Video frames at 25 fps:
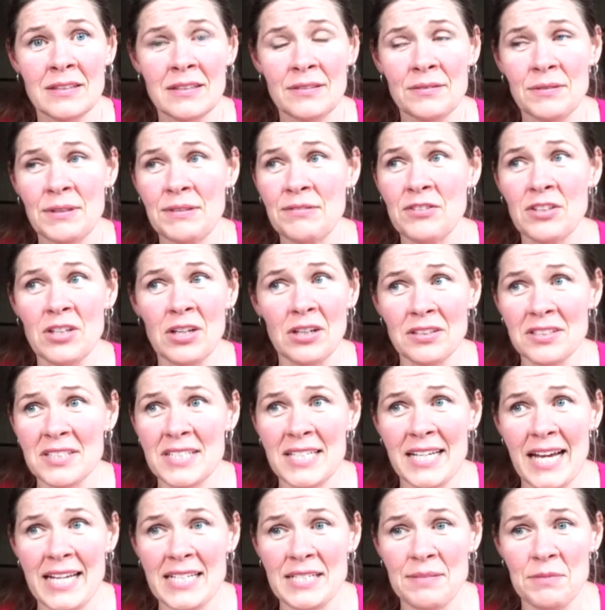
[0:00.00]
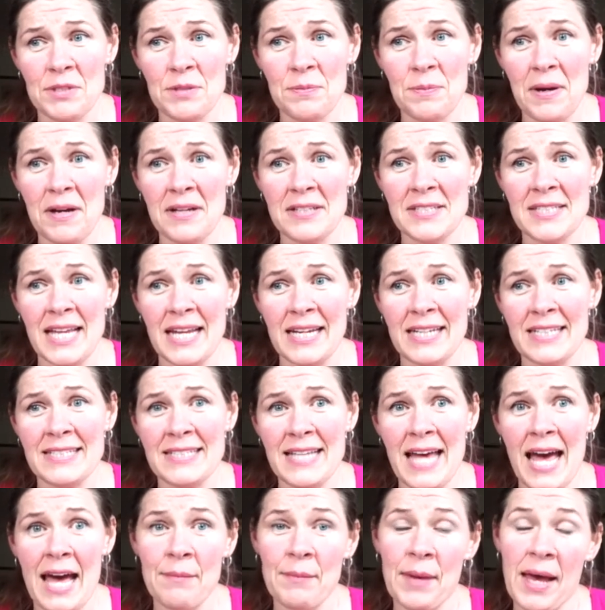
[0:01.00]
We've got to get him to pass that
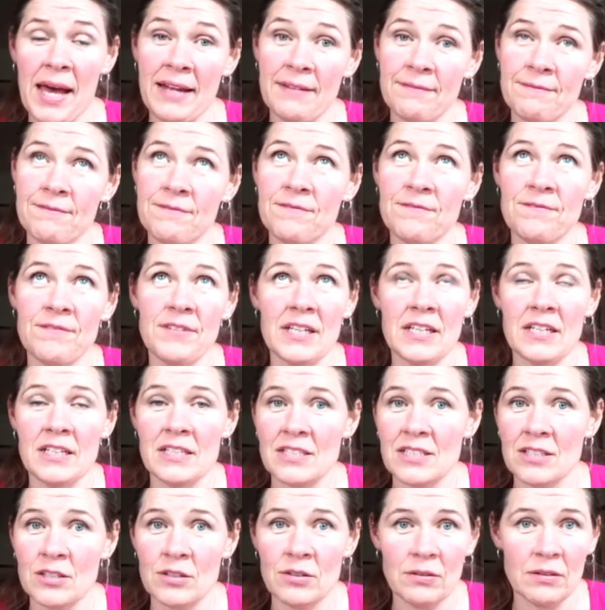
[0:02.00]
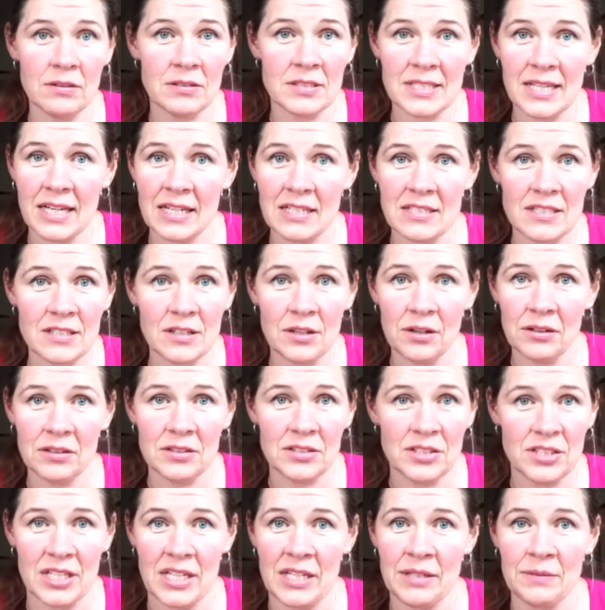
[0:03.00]
exam and, fingers crossed, get a
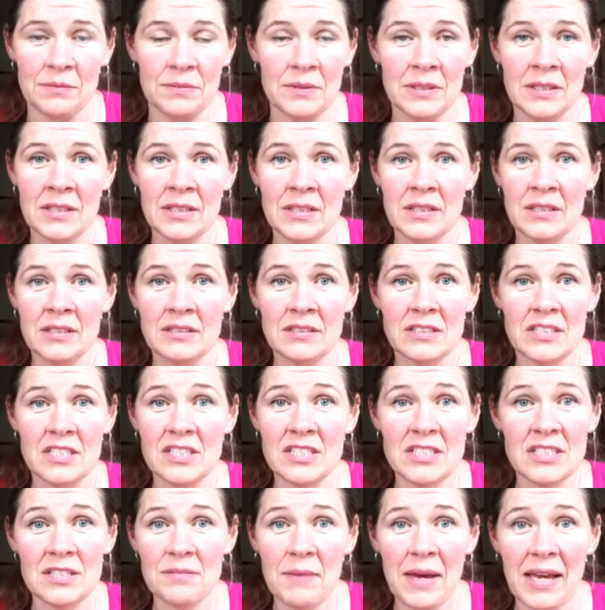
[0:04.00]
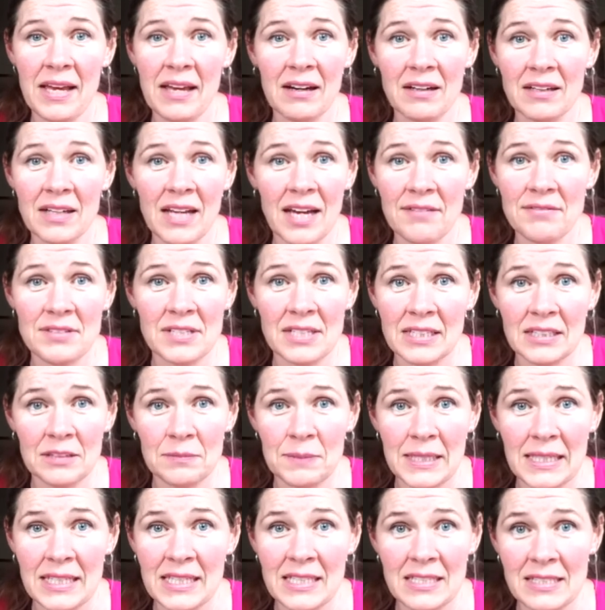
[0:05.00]
scholarship, just to make our lives a little
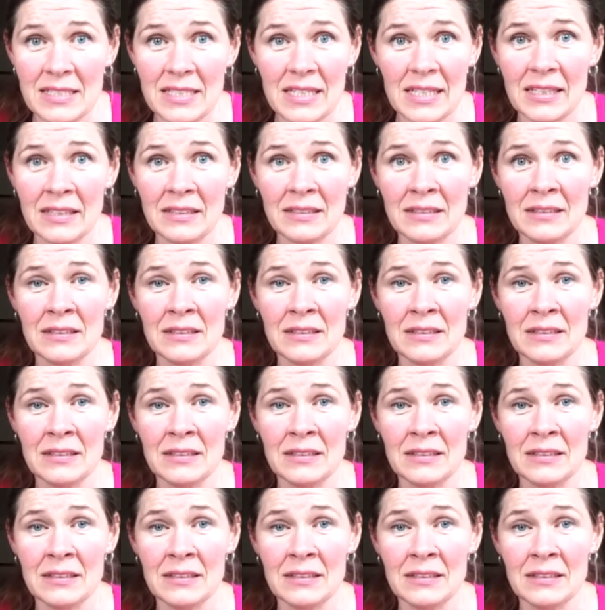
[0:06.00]
bit easier.